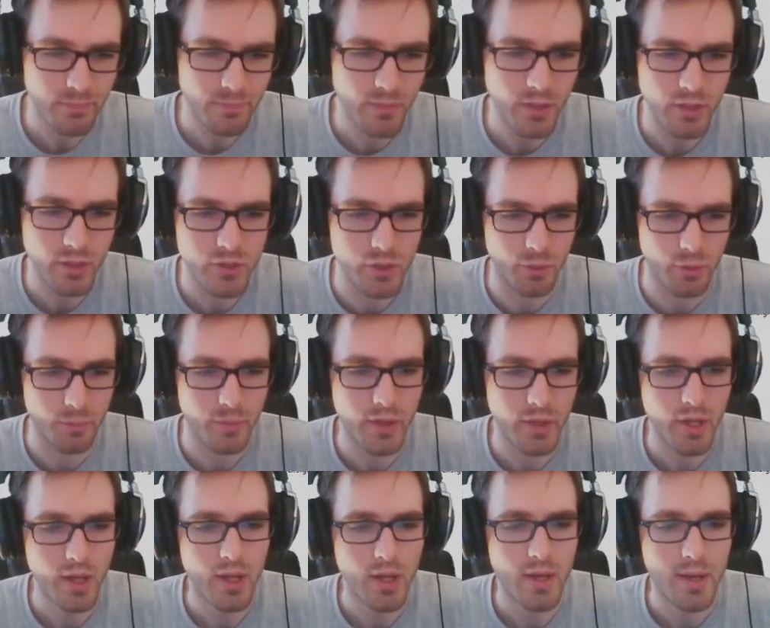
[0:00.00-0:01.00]
So
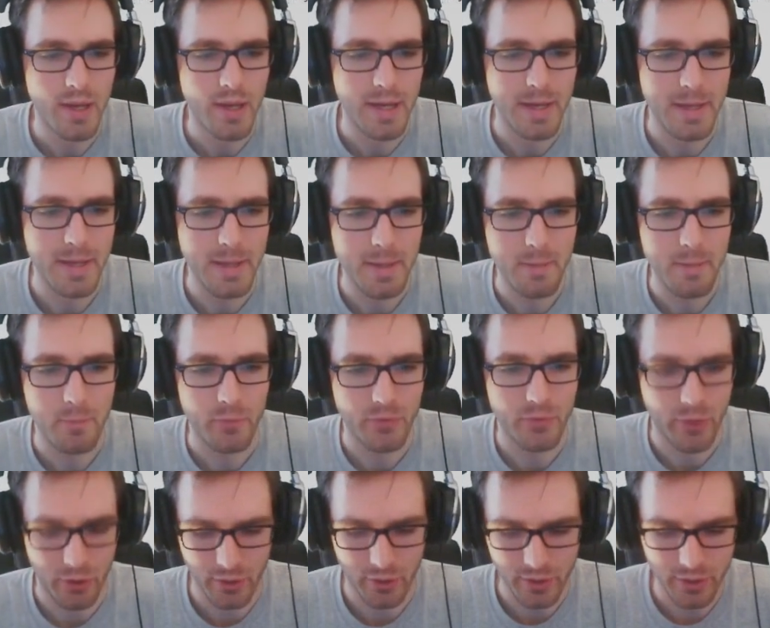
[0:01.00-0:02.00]
we've
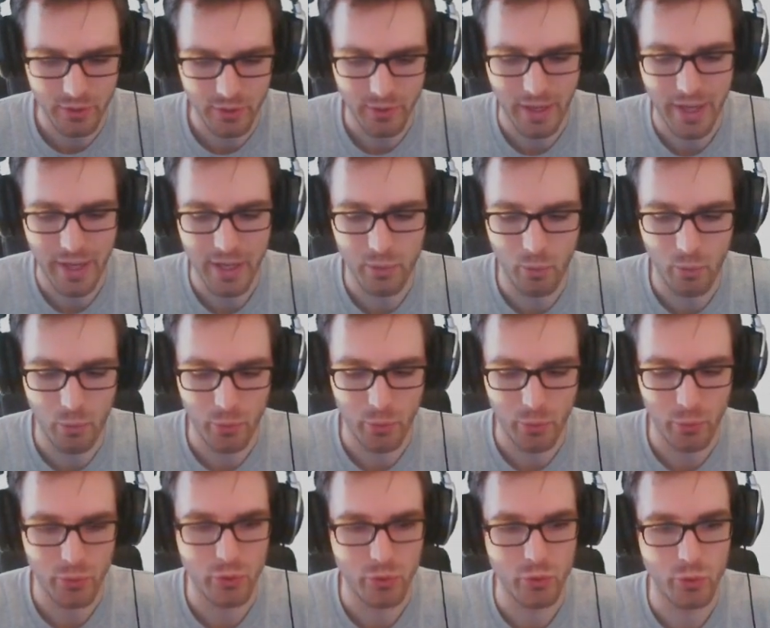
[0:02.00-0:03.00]
got our color, and what we're
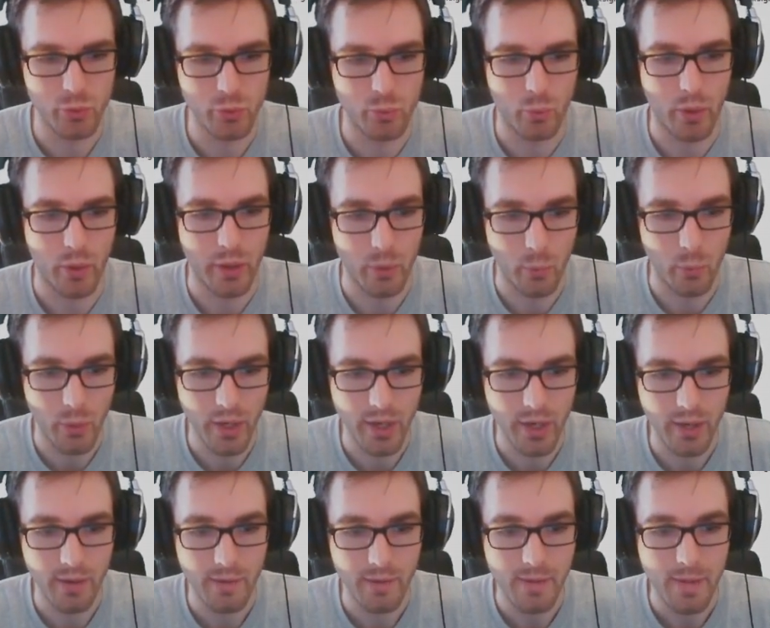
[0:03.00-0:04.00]
going to do right
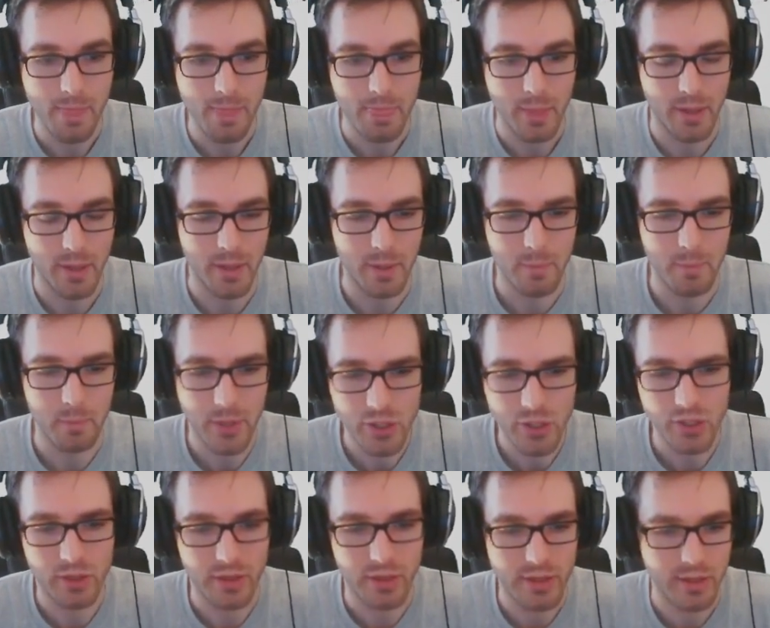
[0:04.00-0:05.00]
away,
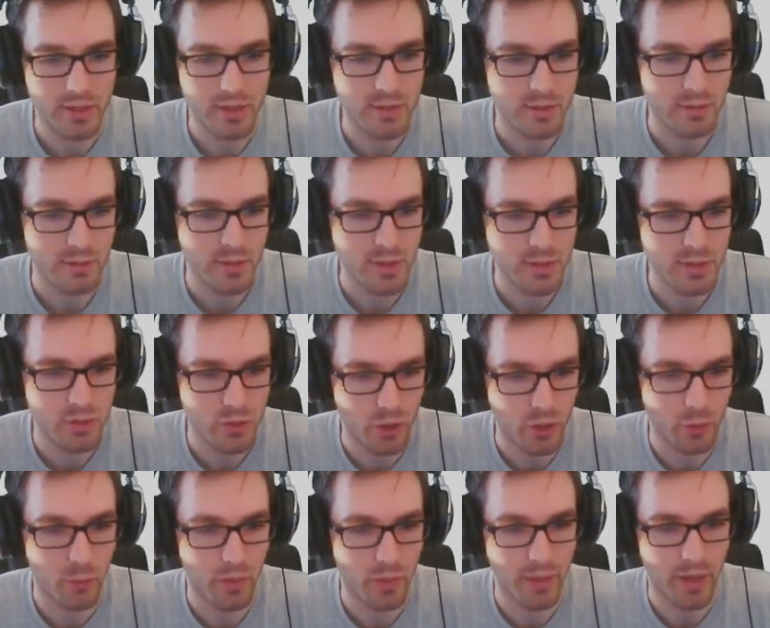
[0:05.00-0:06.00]
actually, let's
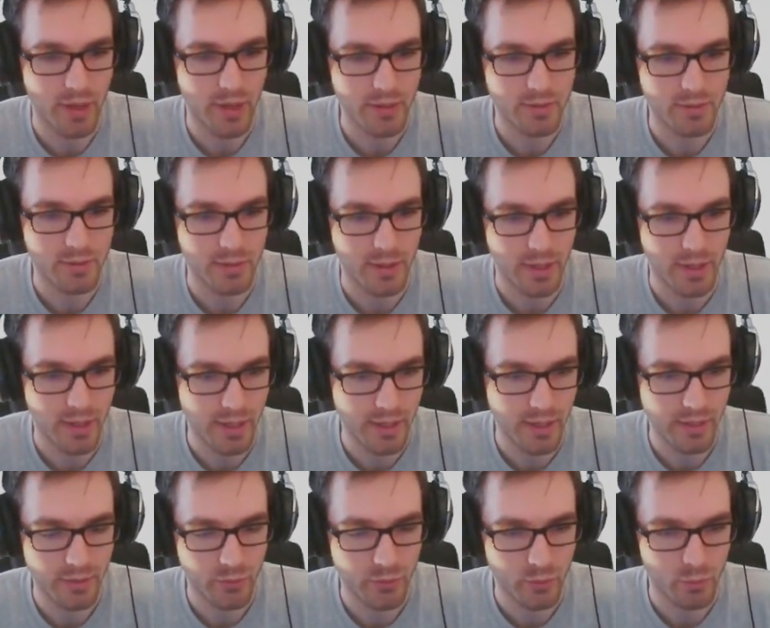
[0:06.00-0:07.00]
start with that.
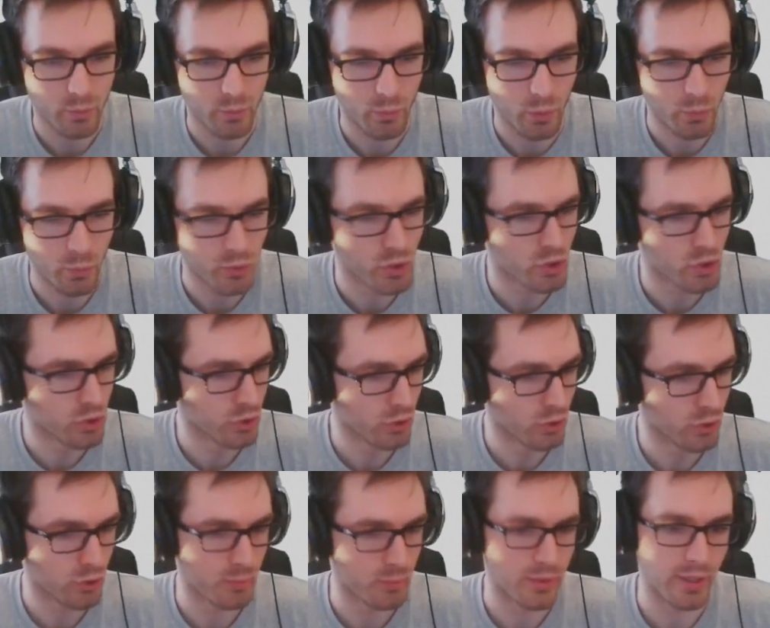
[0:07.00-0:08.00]
And what we should
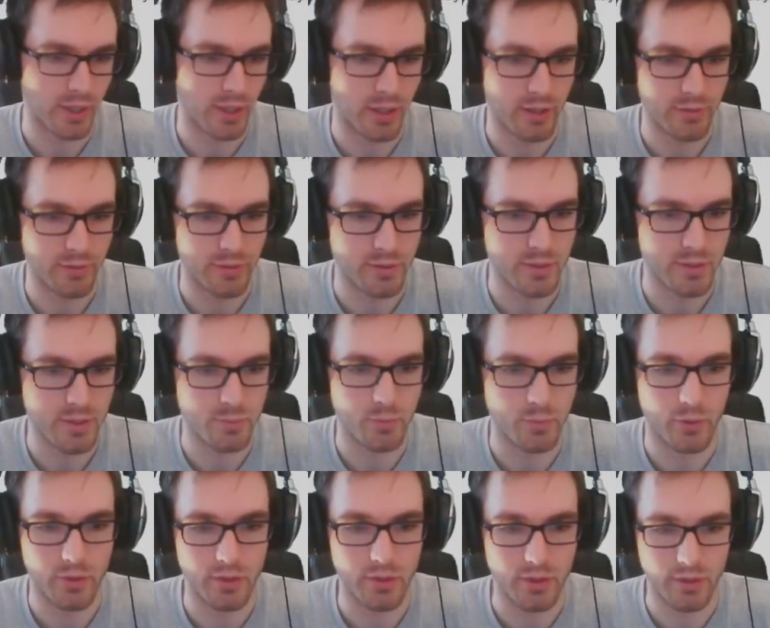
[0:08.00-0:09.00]
normally have at this
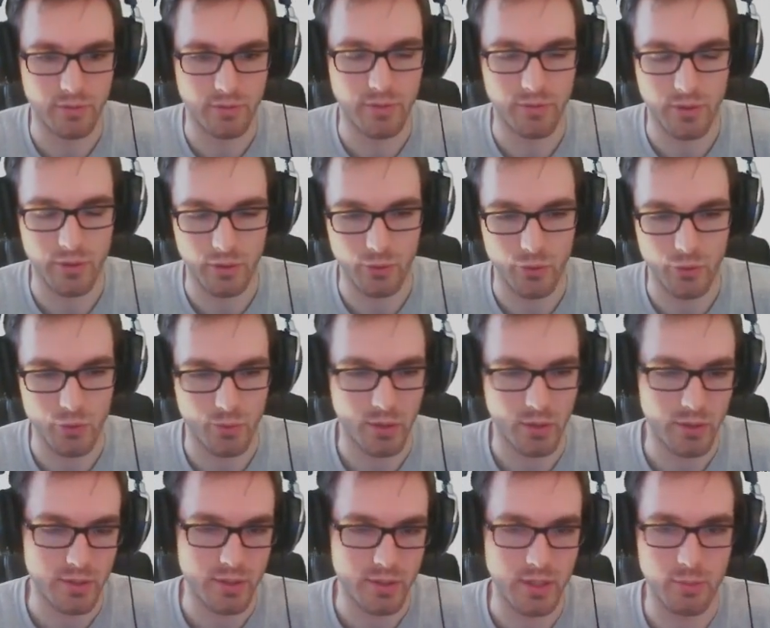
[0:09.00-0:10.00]
point, if everything goes well,
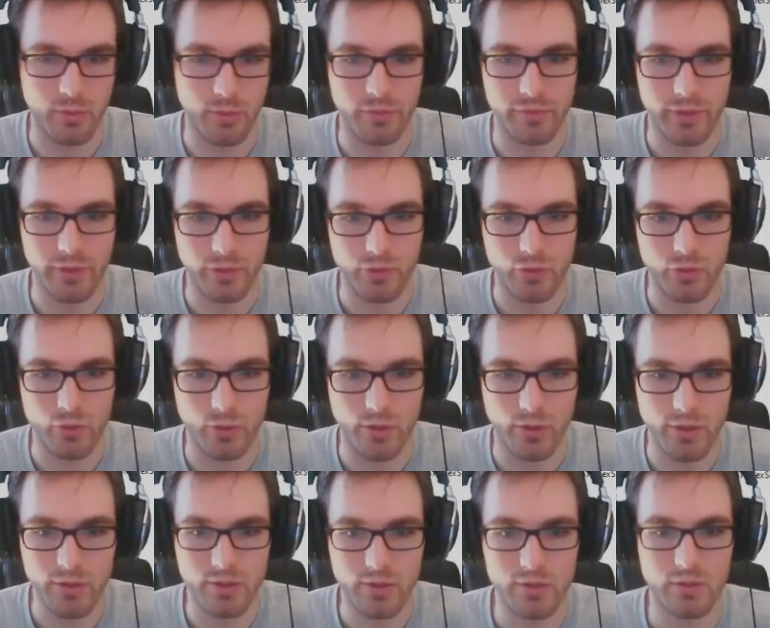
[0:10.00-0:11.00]
let's keep our fingers
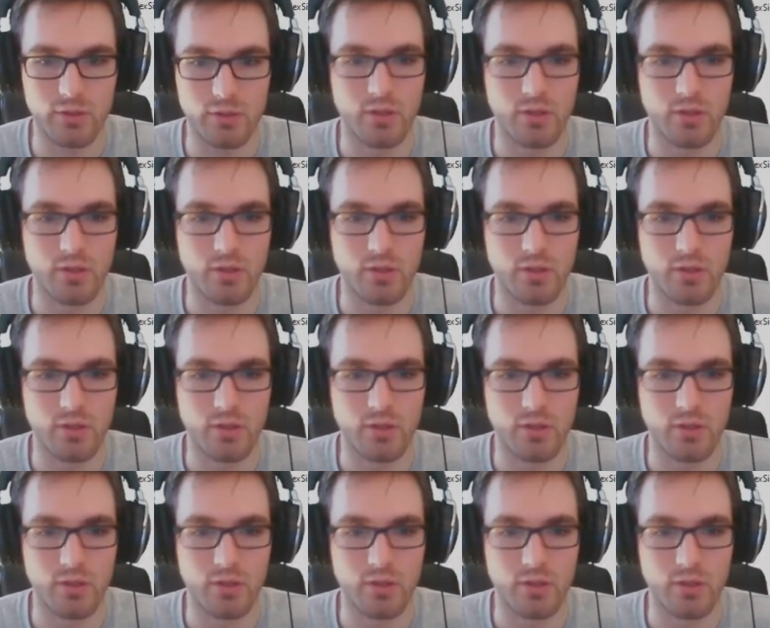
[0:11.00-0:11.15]
crossed,